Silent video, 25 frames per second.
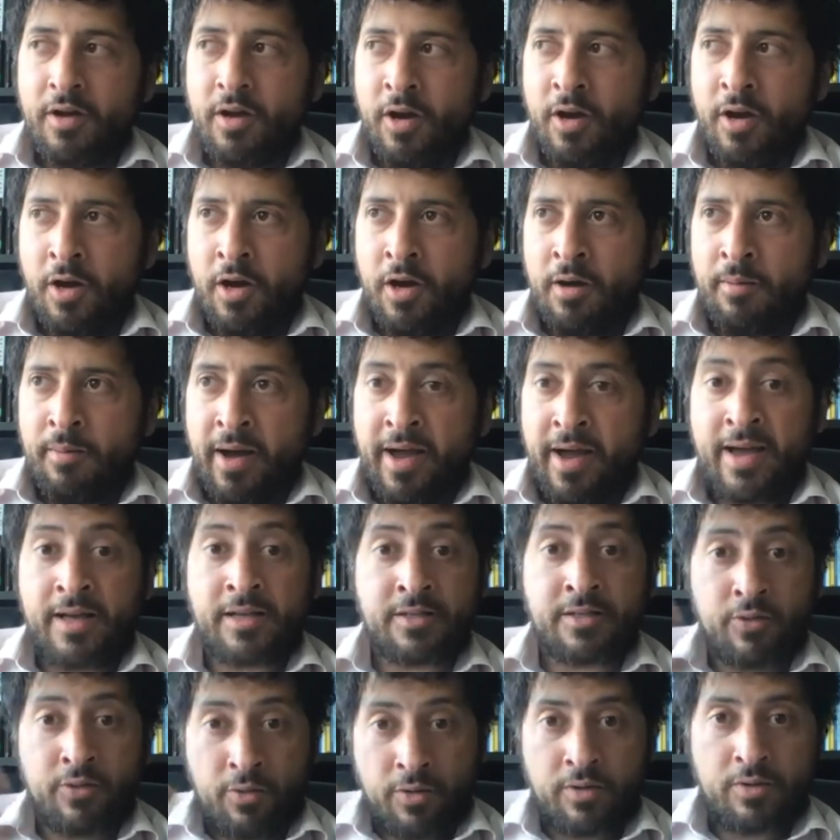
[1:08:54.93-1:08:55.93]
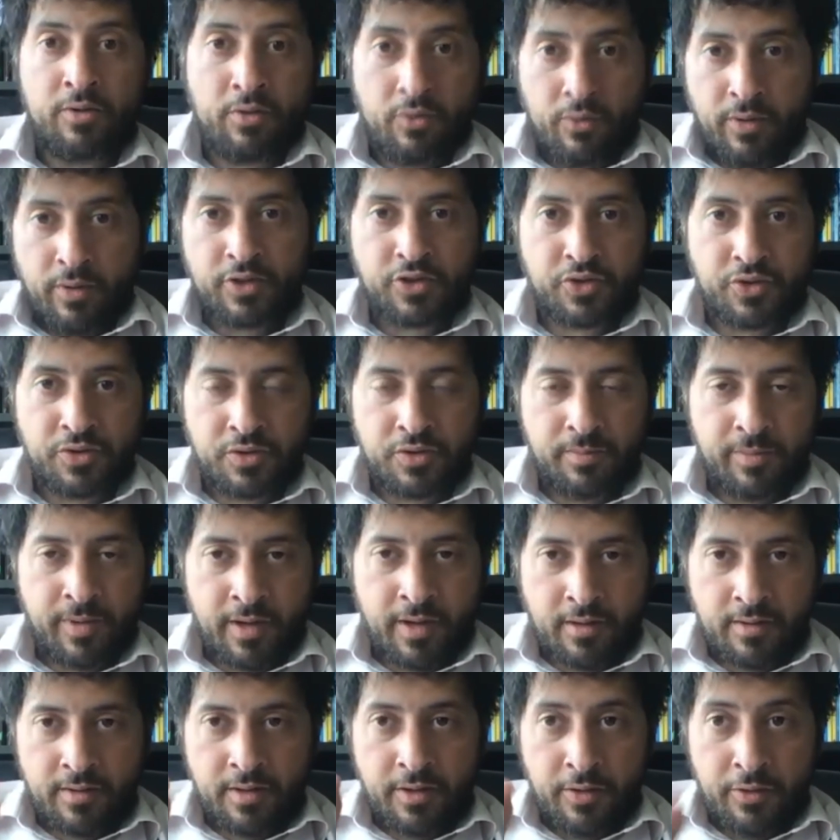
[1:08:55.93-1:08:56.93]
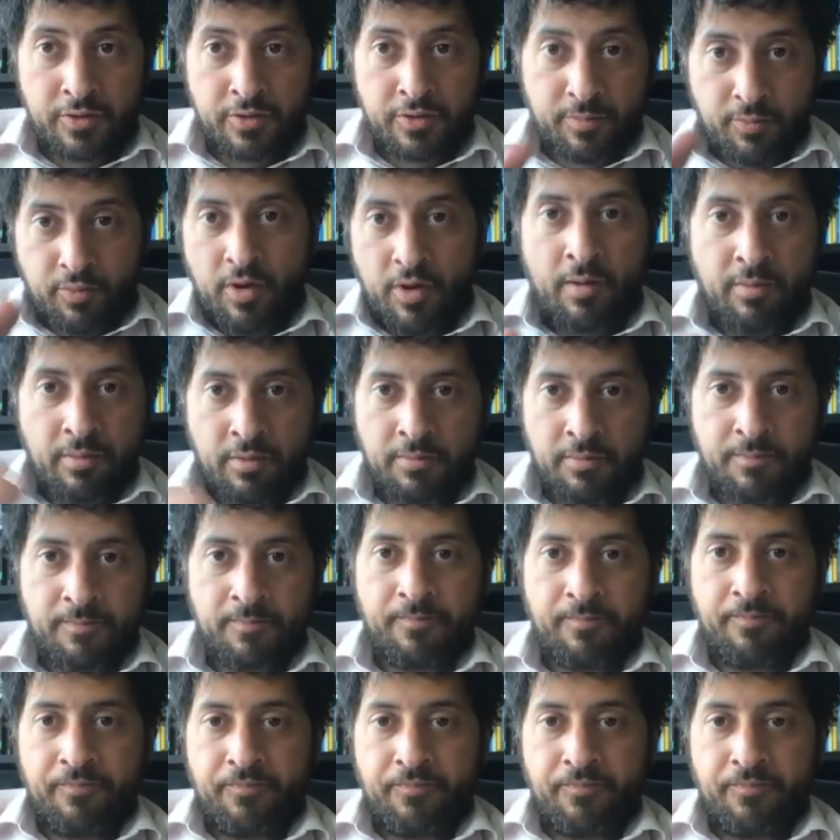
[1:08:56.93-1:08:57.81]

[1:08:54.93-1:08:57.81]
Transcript: I ask critical questions about, here's a problem.